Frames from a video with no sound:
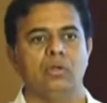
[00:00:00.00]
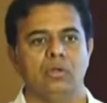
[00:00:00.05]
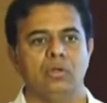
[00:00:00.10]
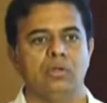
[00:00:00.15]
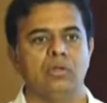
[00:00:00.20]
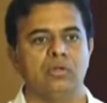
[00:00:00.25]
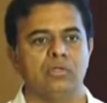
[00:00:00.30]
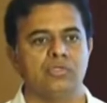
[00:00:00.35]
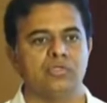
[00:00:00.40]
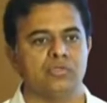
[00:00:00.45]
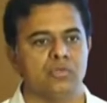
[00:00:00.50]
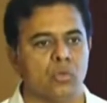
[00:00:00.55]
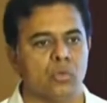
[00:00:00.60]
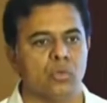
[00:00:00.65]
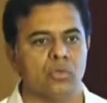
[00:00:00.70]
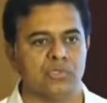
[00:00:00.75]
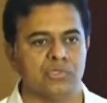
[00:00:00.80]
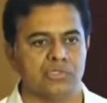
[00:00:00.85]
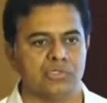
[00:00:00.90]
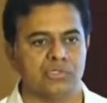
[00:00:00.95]

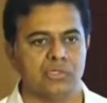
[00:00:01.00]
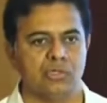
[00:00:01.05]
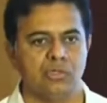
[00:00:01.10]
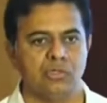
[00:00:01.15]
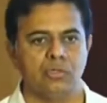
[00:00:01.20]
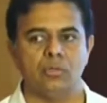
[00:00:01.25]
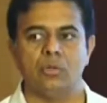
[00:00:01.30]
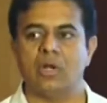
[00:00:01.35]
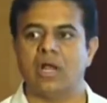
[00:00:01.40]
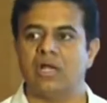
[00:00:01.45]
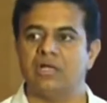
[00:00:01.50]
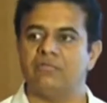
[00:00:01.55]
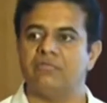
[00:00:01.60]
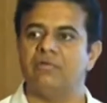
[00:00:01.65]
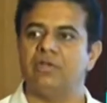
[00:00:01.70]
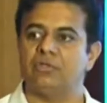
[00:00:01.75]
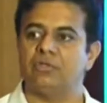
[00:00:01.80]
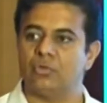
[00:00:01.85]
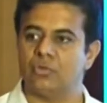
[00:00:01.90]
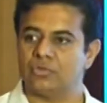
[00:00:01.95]
source to
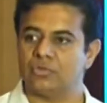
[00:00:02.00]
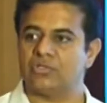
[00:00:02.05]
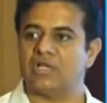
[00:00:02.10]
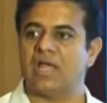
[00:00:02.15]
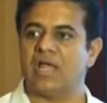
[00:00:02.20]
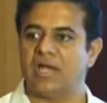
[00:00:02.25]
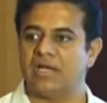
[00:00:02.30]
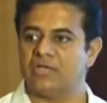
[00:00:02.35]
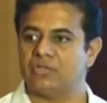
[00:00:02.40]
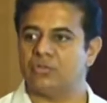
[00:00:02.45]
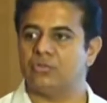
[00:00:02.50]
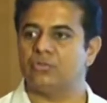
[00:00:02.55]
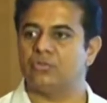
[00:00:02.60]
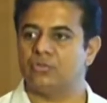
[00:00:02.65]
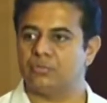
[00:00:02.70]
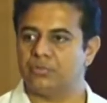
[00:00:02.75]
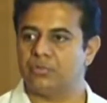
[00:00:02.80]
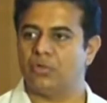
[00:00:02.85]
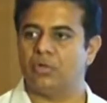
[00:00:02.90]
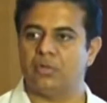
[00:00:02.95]
cultivate those lands, or
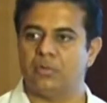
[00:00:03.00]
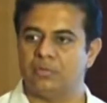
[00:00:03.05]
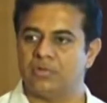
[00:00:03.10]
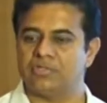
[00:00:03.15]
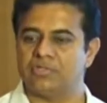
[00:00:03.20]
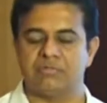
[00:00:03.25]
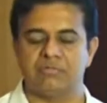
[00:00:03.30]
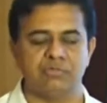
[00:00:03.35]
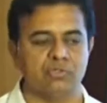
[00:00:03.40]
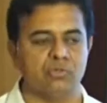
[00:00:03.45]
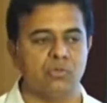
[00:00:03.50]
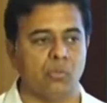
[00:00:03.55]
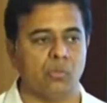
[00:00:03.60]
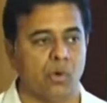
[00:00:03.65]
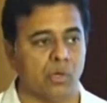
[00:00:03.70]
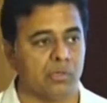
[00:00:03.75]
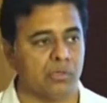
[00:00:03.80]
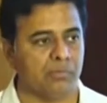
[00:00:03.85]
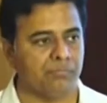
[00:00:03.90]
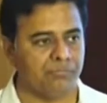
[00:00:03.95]
purely because there was no
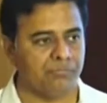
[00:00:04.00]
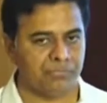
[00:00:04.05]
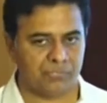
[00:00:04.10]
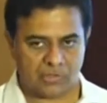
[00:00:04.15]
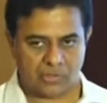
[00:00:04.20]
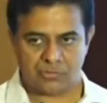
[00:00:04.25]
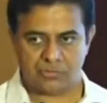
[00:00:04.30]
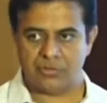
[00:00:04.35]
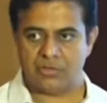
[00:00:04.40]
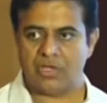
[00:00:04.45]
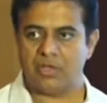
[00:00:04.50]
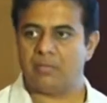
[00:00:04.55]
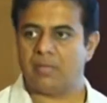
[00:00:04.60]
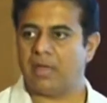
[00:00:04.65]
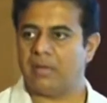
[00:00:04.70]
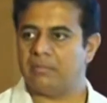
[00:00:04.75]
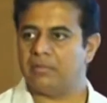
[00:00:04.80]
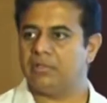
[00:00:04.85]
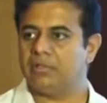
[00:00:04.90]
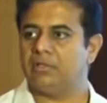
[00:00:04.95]
water. Now today I'm
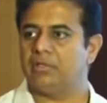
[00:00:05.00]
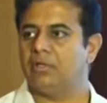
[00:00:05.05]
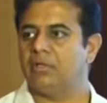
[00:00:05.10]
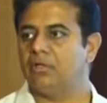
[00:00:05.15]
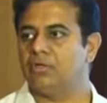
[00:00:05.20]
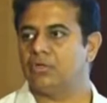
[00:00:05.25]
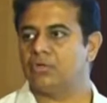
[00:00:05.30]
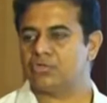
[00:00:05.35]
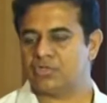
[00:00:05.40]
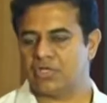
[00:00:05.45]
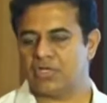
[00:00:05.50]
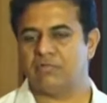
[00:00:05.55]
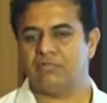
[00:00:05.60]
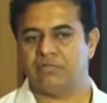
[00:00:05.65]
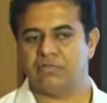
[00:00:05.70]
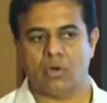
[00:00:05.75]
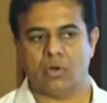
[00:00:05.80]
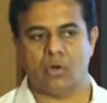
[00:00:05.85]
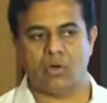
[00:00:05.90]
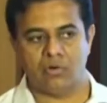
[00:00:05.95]
happy to share
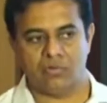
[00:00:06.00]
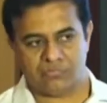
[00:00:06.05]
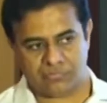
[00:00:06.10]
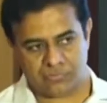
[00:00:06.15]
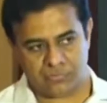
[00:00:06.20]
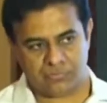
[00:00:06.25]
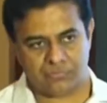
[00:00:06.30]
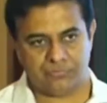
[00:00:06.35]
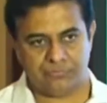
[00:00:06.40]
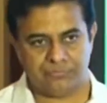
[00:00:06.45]
with all of you.